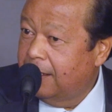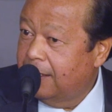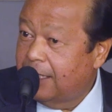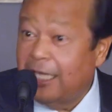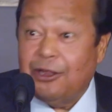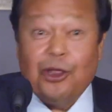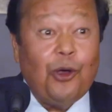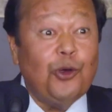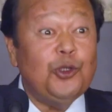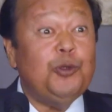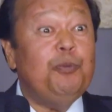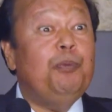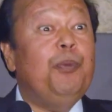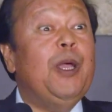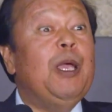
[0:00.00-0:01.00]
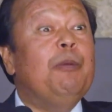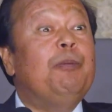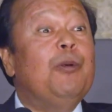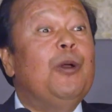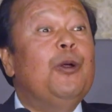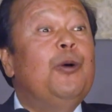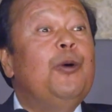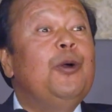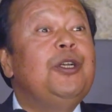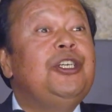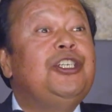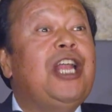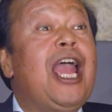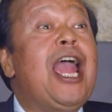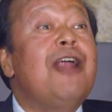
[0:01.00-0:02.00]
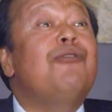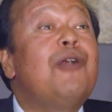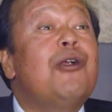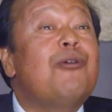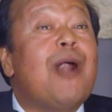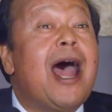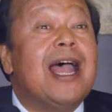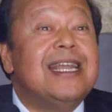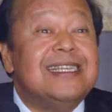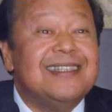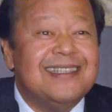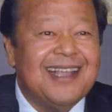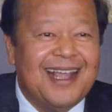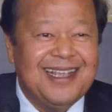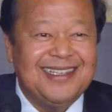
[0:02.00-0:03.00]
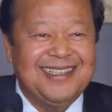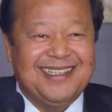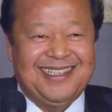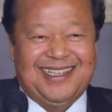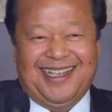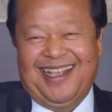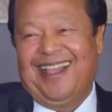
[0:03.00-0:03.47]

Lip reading: that those people who terrorize us